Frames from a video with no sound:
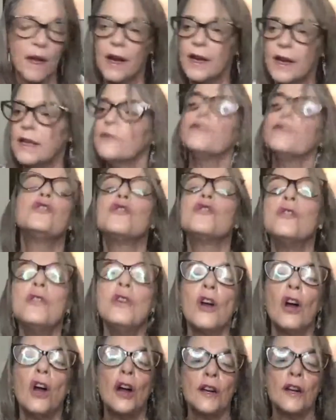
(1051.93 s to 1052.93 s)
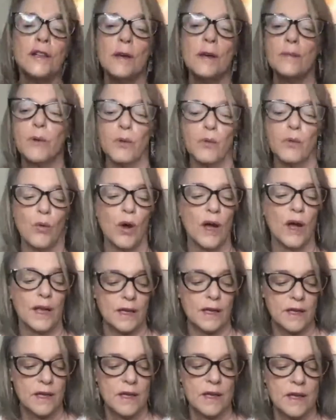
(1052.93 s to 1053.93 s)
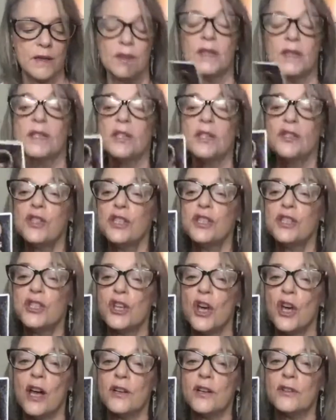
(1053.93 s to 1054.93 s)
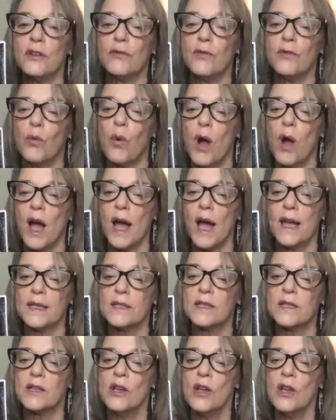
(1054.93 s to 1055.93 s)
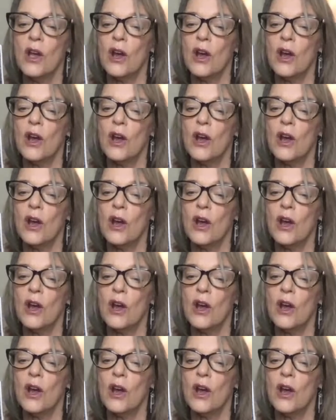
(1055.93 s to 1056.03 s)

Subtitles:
All right, if you drew card number one, this is the Daughter of Wands.